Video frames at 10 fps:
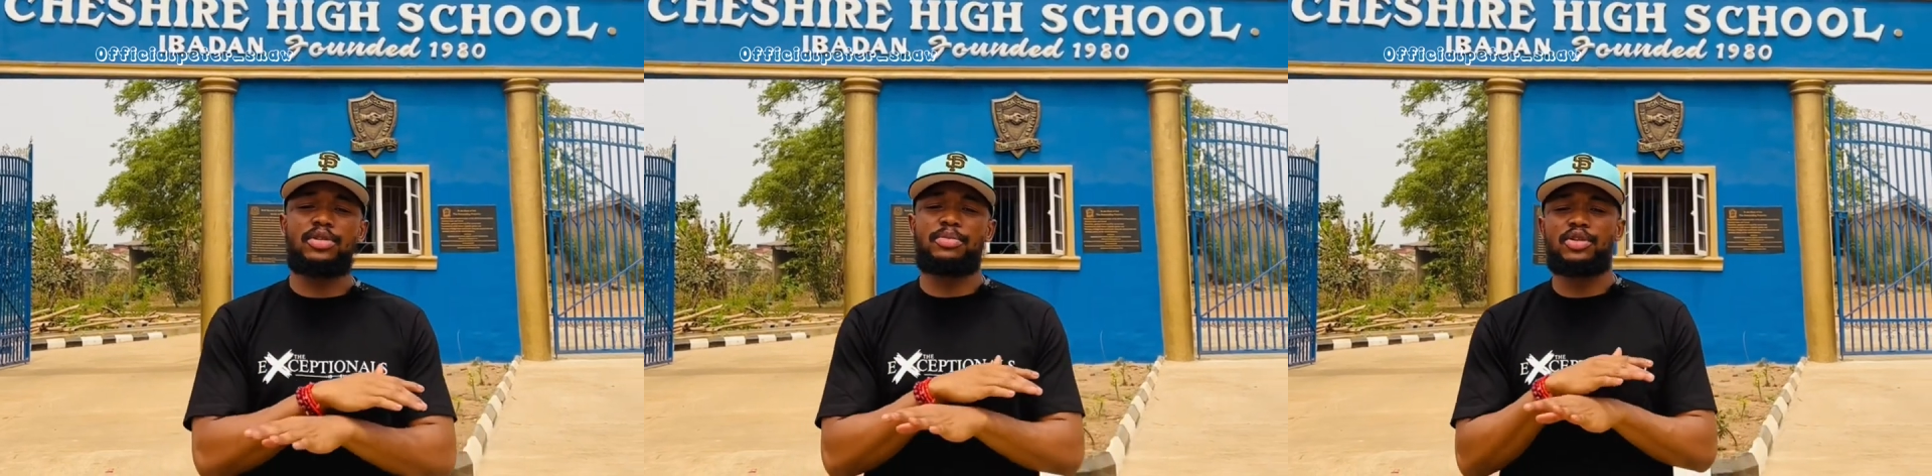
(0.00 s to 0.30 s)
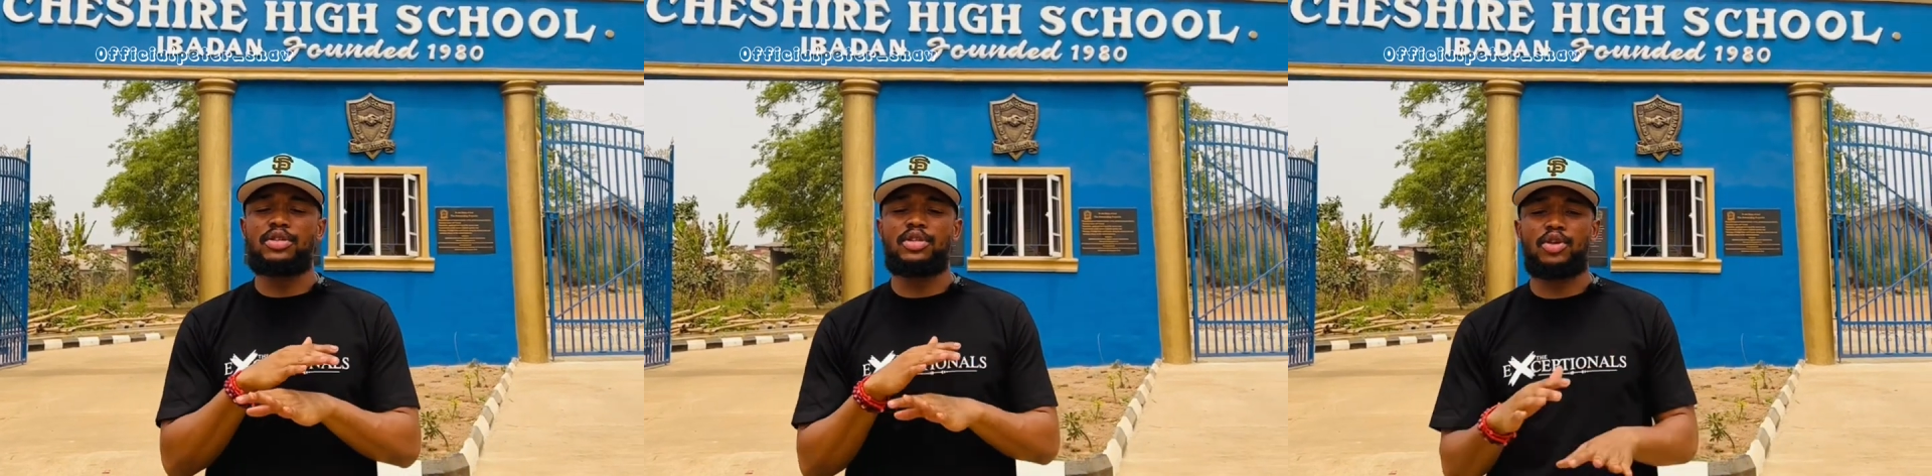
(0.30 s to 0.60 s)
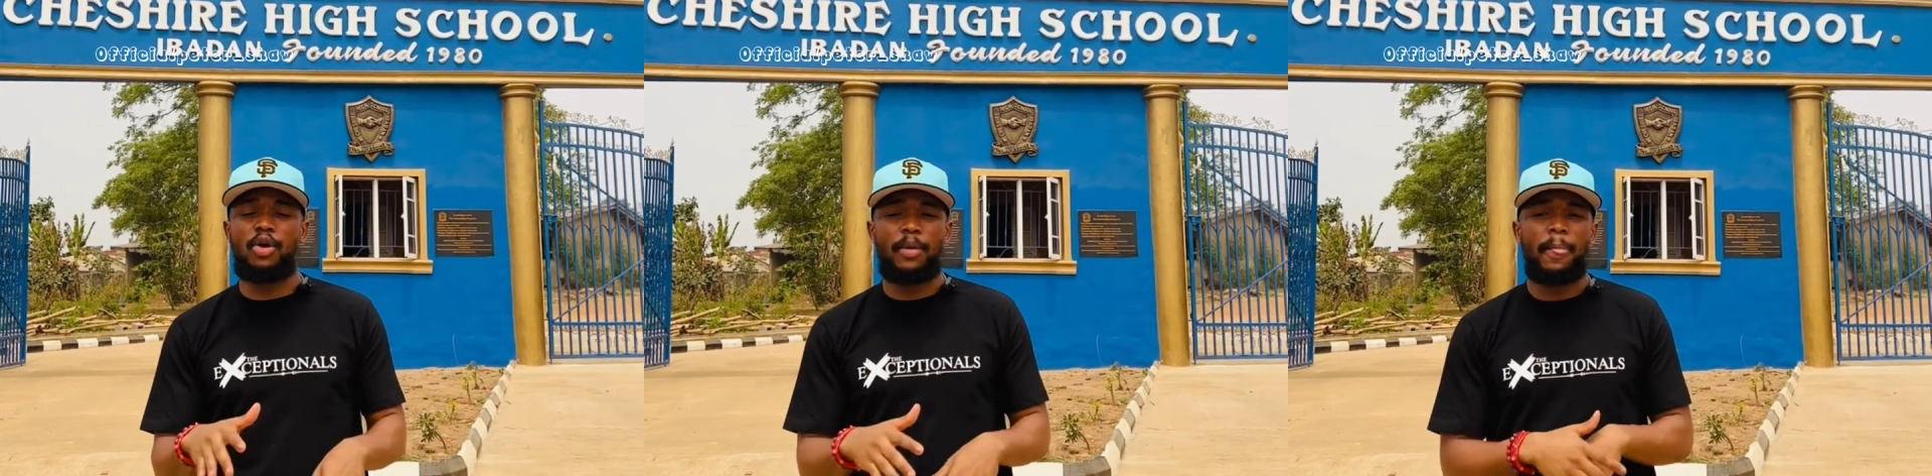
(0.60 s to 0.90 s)
be in the
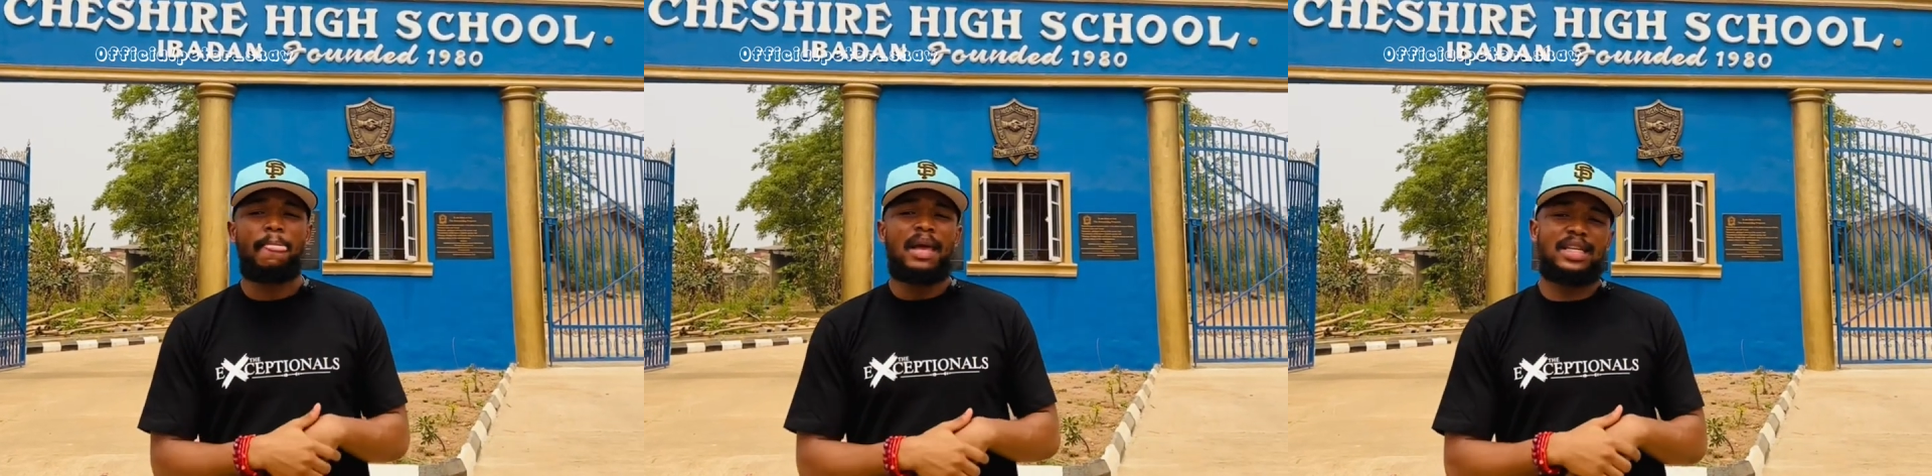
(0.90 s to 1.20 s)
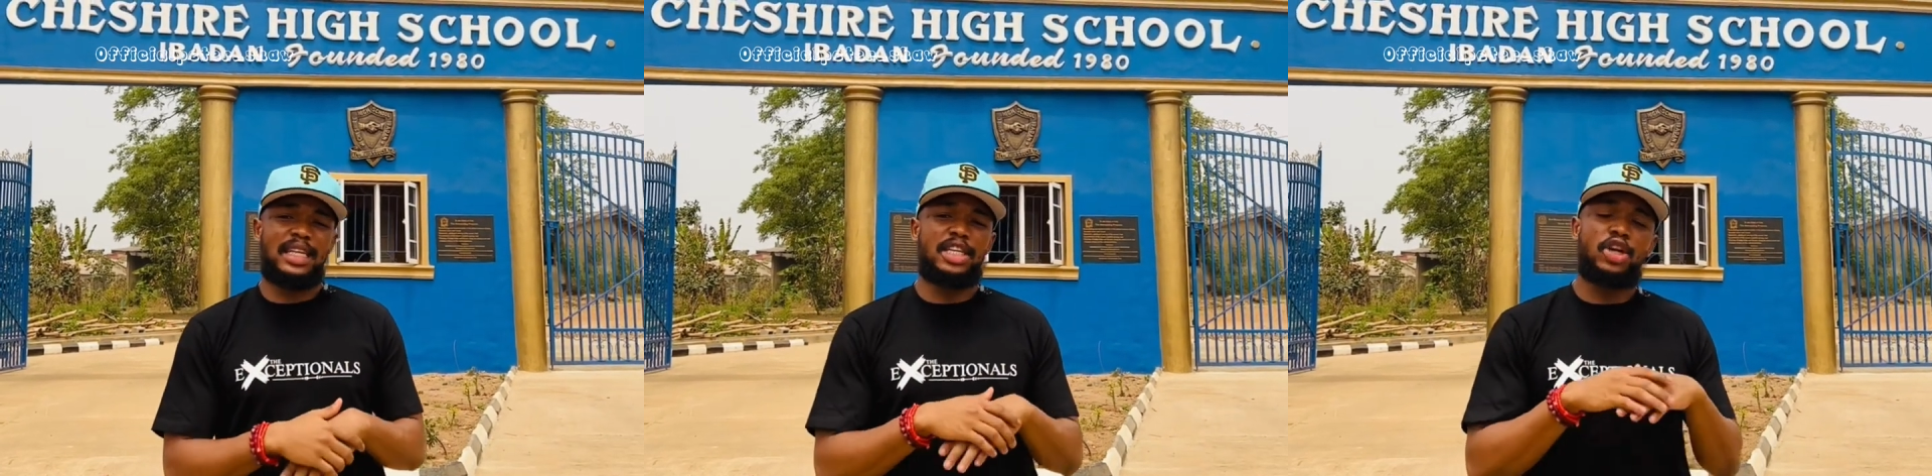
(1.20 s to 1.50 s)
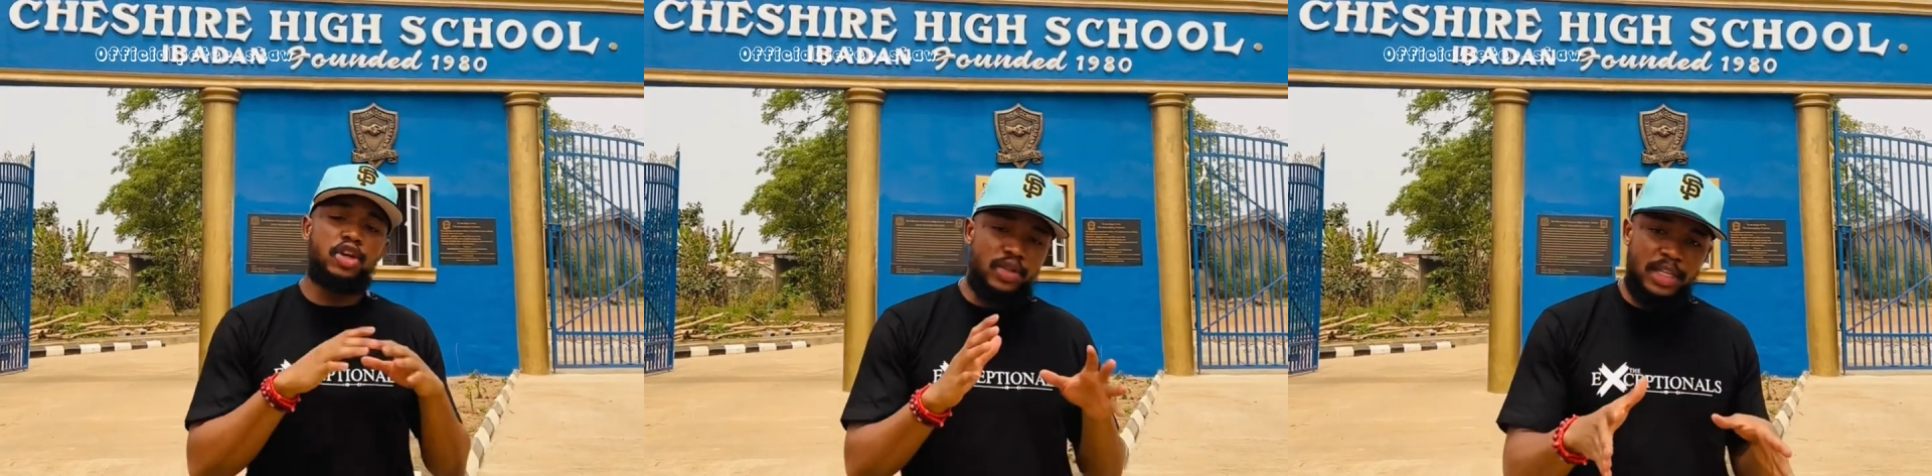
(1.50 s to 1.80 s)
tour. It's an
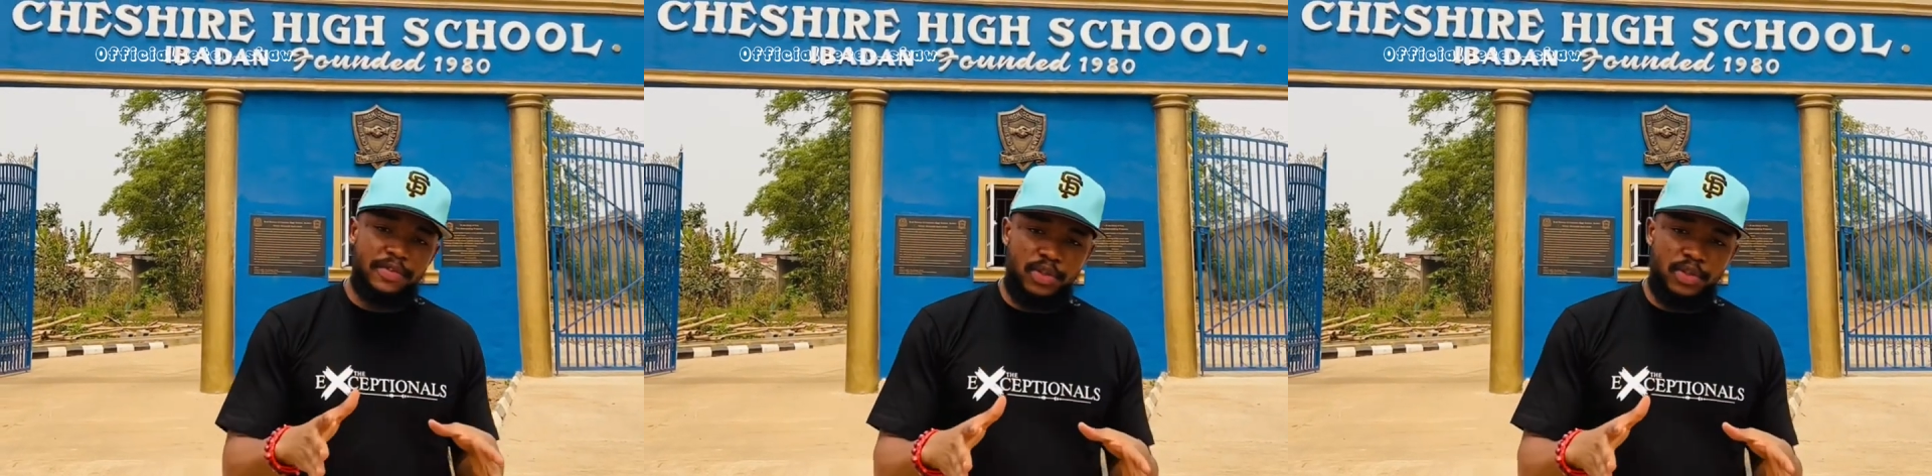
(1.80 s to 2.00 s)
inclusive